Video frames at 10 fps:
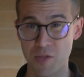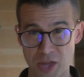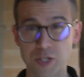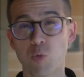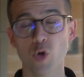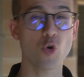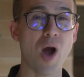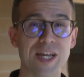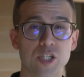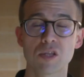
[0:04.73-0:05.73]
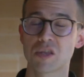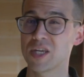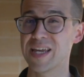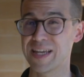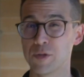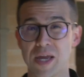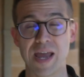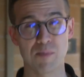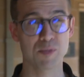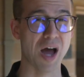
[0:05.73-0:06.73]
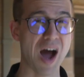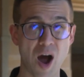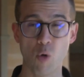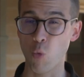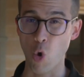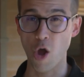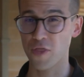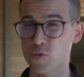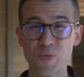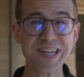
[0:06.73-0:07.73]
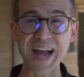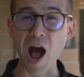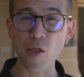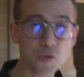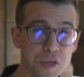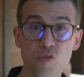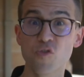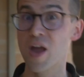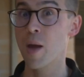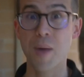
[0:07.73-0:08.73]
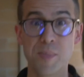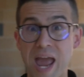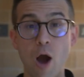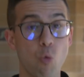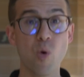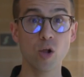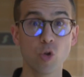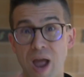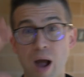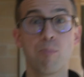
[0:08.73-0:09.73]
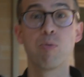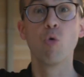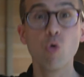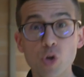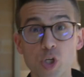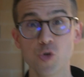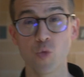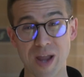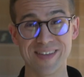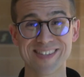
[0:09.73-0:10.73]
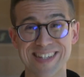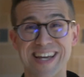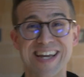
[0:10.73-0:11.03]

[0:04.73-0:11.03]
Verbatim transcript: That's what your H S C exams are worth, and regardless of maybe how well or how poorly you went